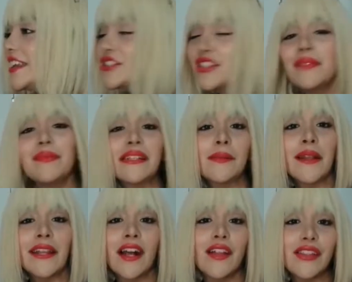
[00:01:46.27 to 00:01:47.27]
I shouldn't be
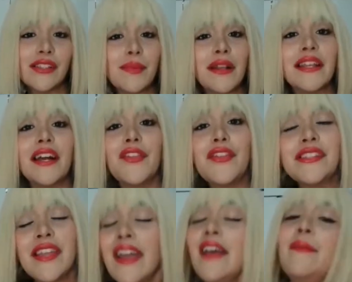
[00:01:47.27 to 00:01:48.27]
spending all this money on this
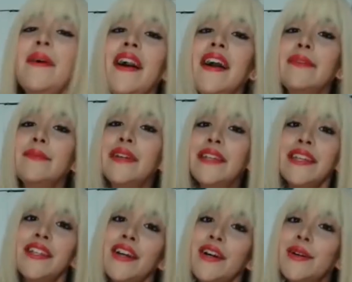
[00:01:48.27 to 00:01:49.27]
handbag, but you
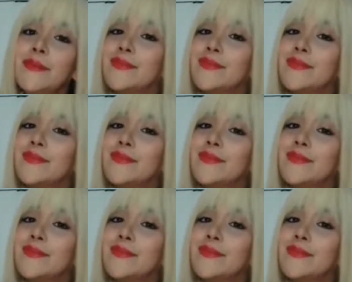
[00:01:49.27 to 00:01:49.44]
know,